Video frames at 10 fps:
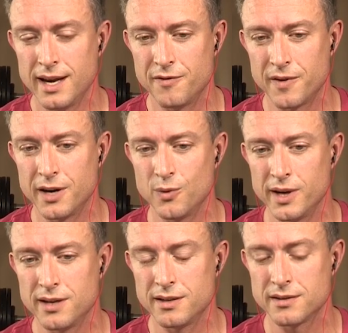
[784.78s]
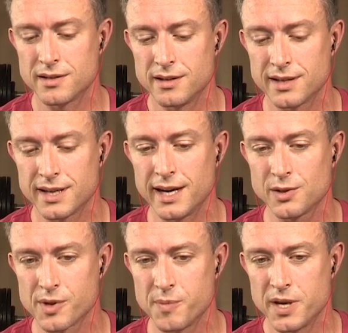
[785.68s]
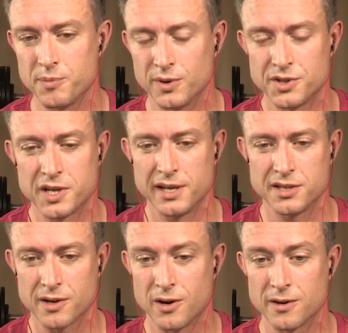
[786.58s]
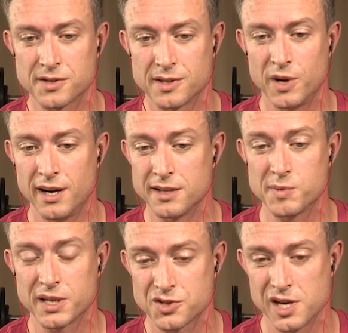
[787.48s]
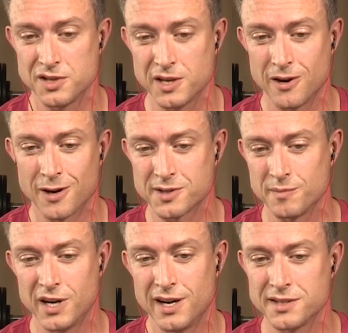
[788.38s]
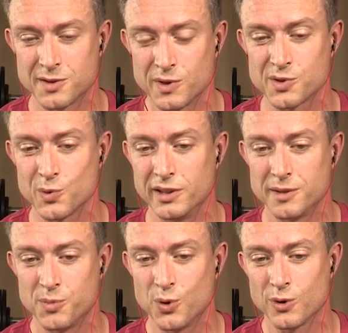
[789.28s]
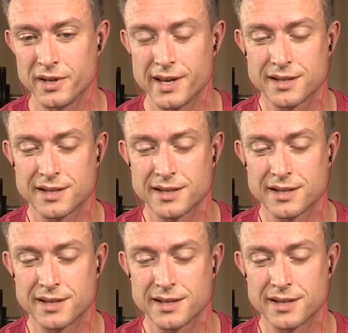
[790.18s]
and find a way to connect with people and change their hearts and minds, because changing hearts and minds is what's really important.